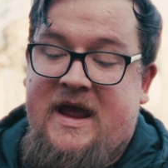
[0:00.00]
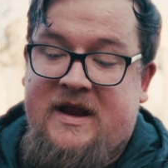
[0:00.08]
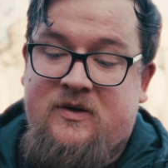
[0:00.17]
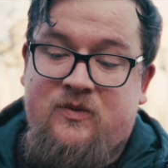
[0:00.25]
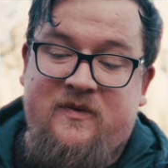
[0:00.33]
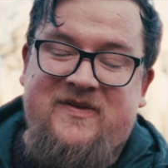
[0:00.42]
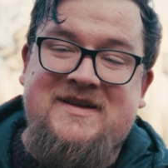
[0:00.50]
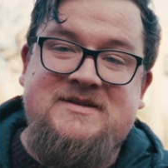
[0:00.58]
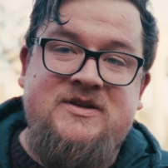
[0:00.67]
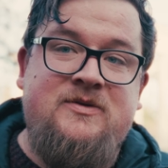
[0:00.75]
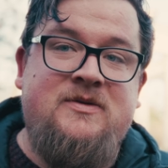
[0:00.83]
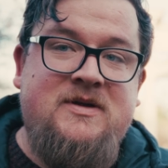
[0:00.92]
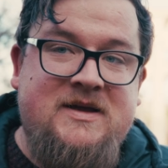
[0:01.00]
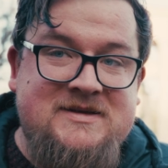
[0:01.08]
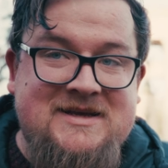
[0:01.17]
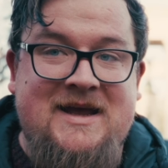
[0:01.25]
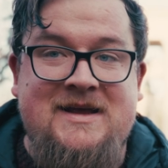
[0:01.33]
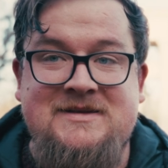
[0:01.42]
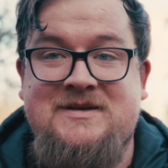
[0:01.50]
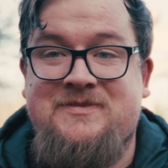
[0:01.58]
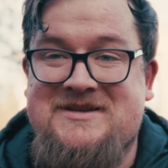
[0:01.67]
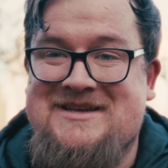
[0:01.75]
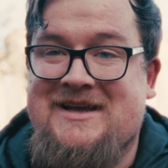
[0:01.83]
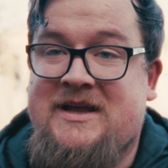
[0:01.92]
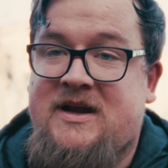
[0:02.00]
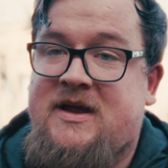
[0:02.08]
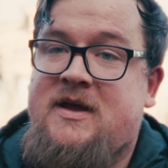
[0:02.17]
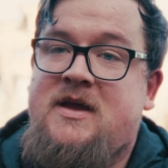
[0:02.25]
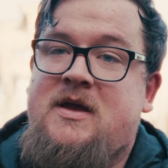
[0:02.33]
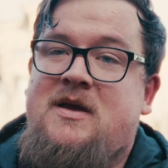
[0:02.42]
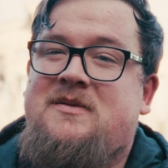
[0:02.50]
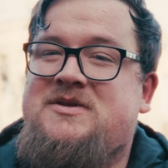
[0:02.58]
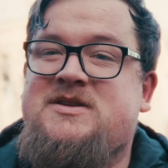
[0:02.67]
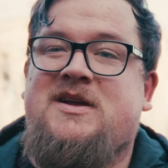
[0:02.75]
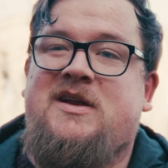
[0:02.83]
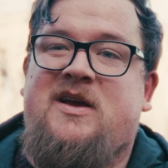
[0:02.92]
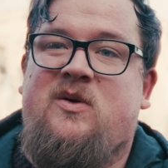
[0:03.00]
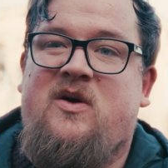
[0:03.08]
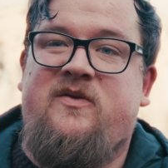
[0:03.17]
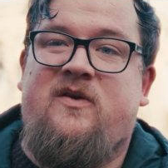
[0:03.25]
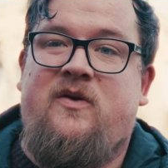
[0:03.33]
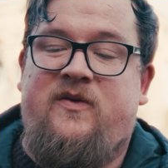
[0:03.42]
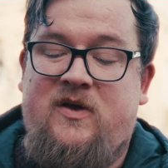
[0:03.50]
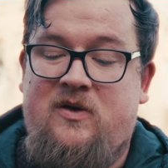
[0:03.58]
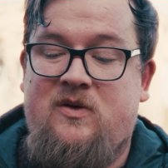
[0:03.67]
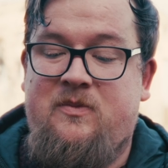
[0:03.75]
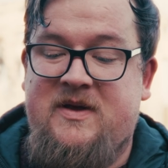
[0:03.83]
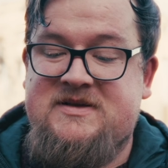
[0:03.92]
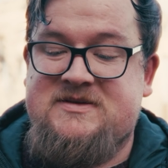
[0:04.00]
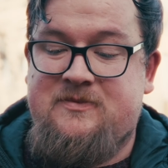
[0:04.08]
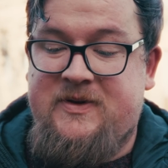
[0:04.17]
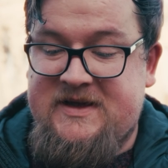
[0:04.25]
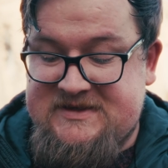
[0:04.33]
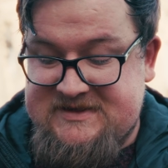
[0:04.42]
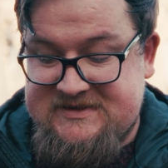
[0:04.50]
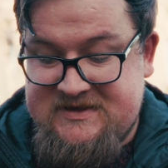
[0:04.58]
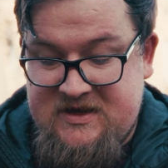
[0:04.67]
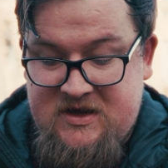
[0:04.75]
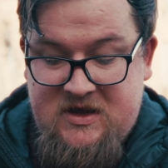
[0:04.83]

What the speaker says: and with these new settings in particular, I'm just going to go over a few bits and pieces.